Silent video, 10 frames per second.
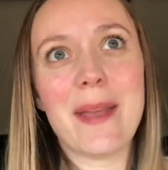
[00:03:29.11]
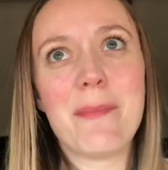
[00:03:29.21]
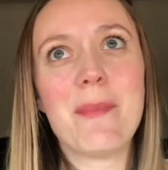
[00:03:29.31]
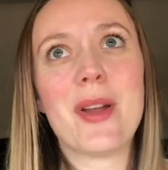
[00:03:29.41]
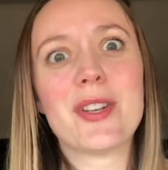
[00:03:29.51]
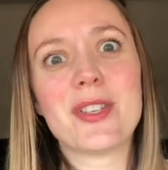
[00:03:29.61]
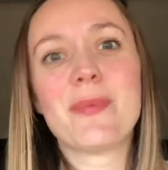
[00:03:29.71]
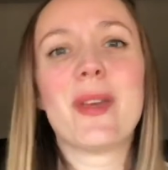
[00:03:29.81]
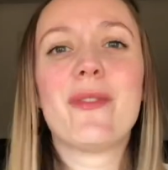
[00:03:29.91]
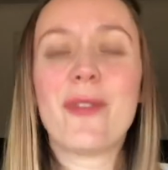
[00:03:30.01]
We are just
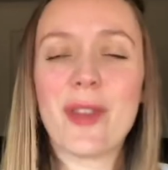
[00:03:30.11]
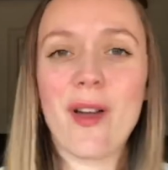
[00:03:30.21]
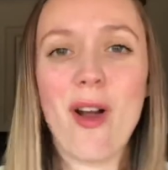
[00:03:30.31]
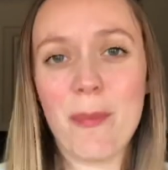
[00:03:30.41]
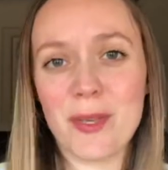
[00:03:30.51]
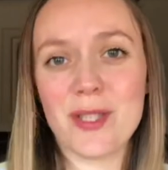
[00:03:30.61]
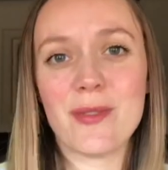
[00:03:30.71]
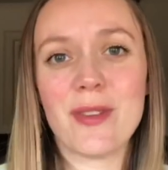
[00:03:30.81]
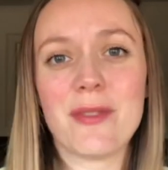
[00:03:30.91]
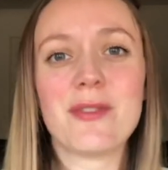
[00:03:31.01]
waiting for the carpet to go down.